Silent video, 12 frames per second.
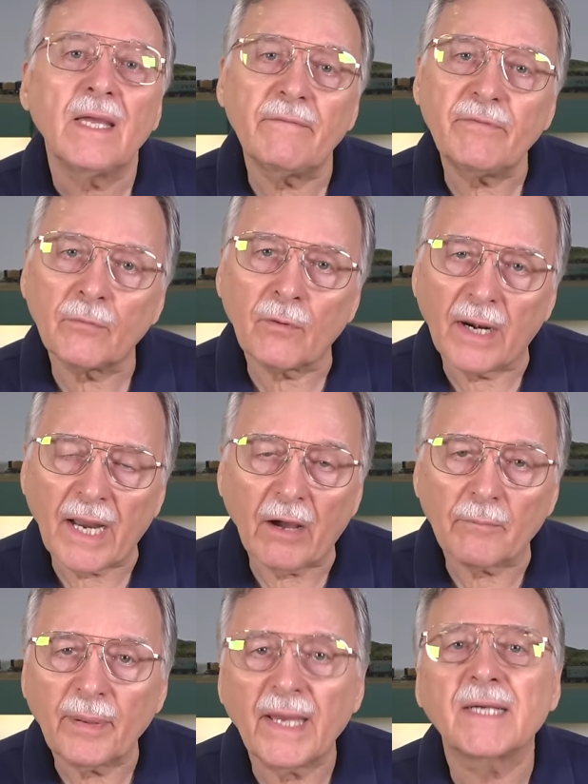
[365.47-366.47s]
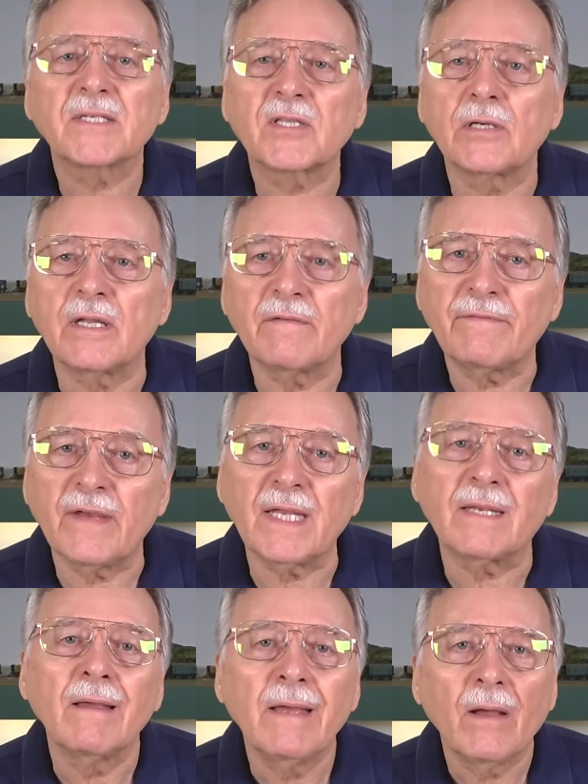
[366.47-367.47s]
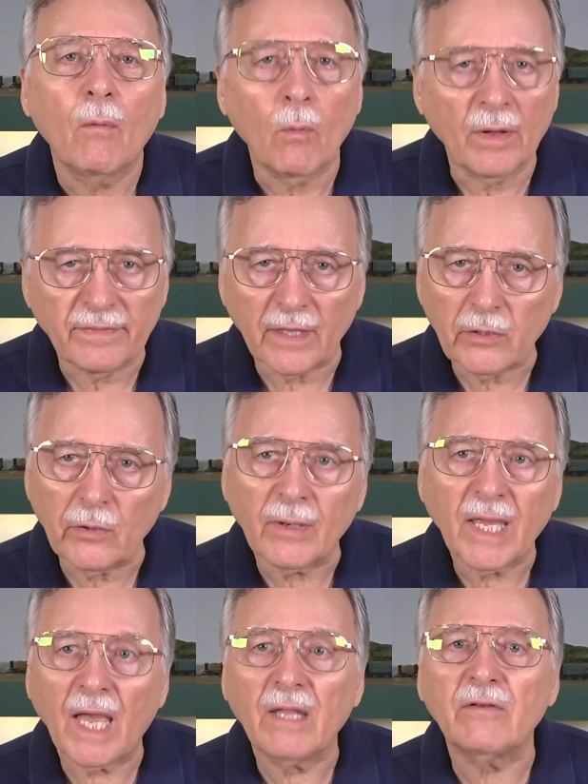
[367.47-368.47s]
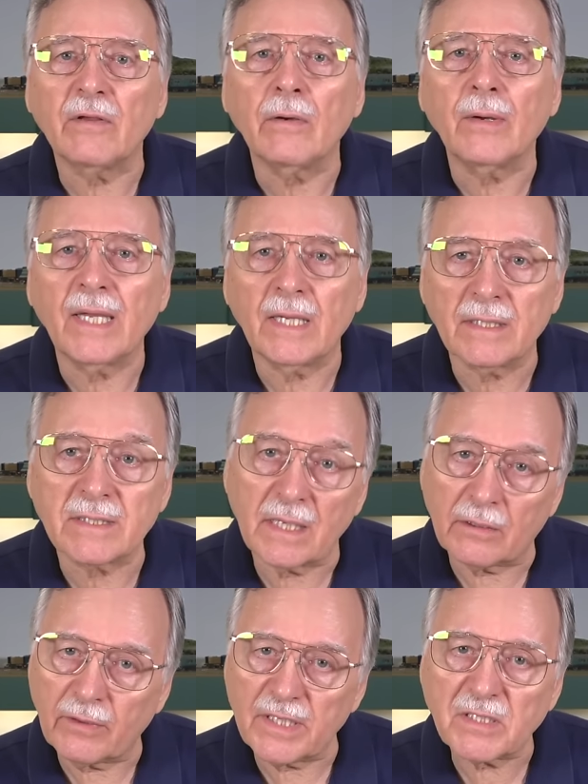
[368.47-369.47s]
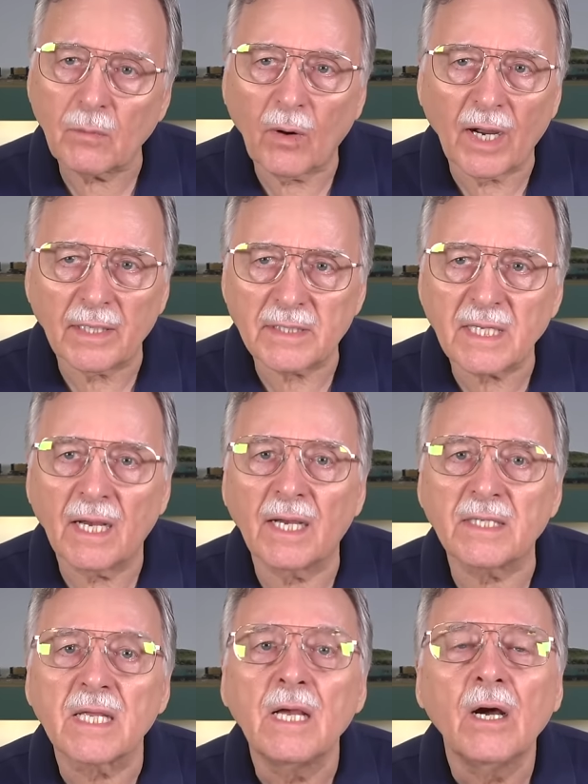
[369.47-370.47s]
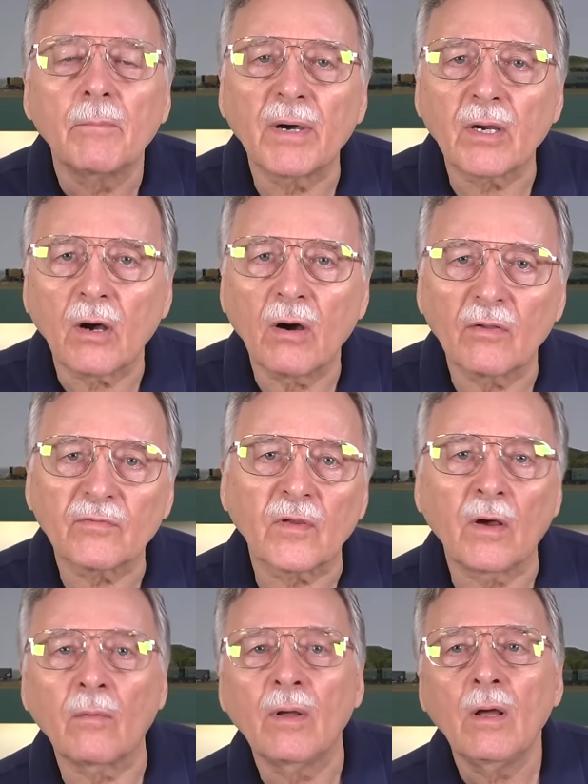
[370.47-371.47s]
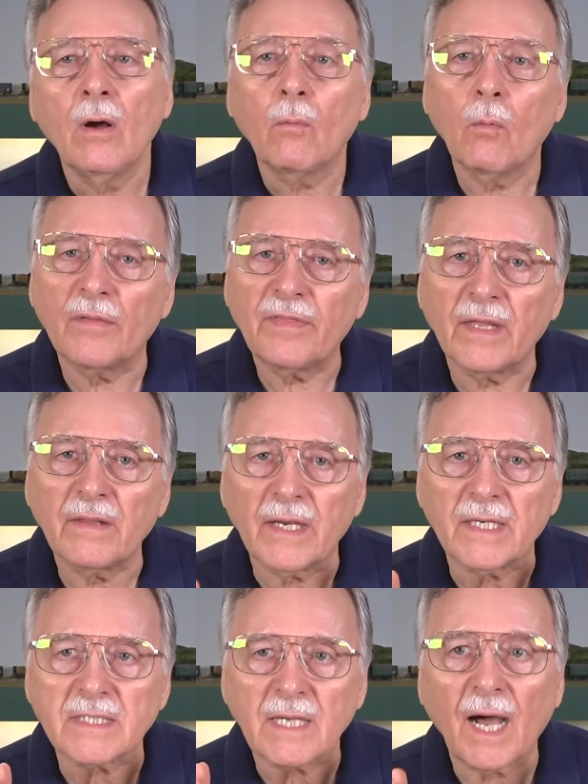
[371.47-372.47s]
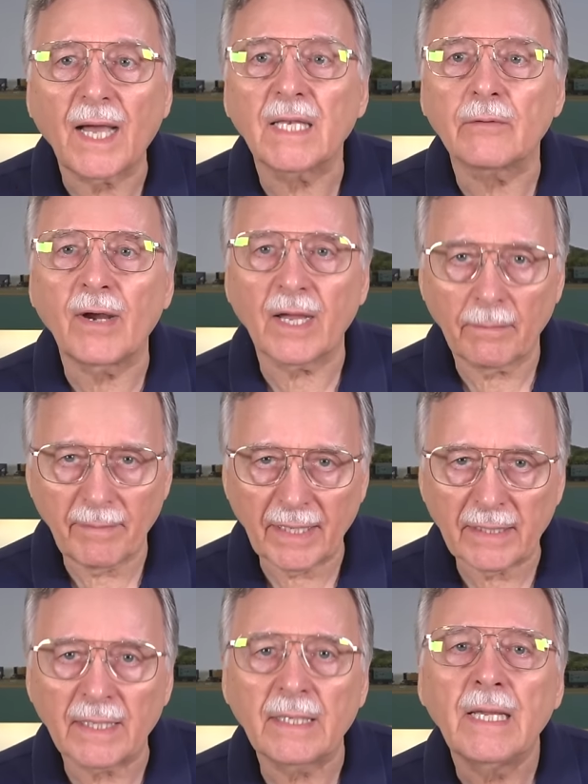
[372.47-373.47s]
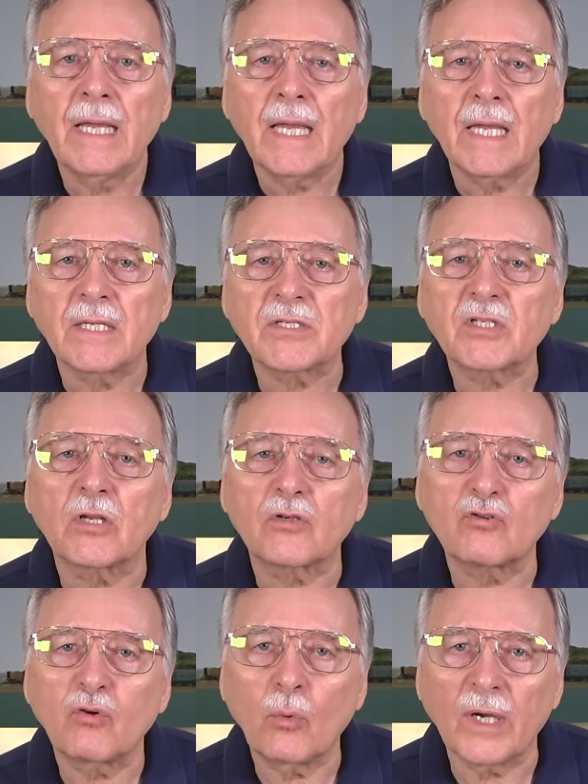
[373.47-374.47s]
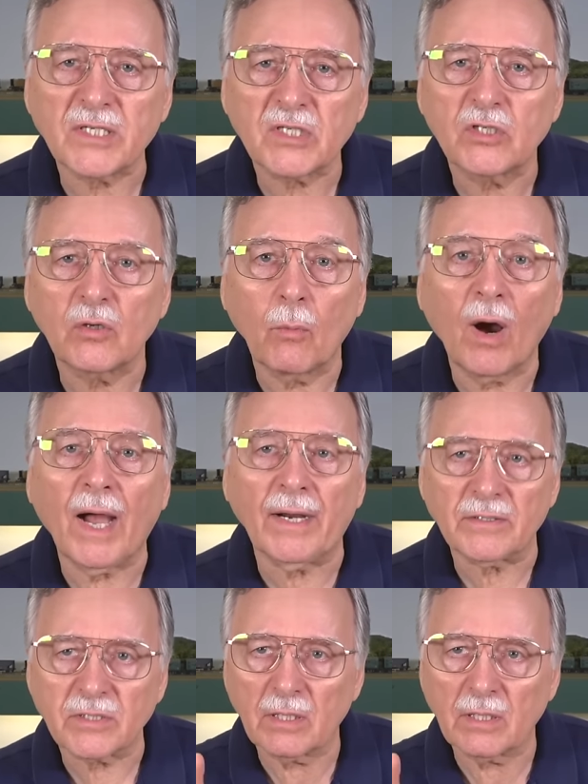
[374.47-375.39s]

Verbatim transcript: If you run out past 30 feet, one thing you can do is increase the wire size, but also one thing that is highly recommended is to twist your wires.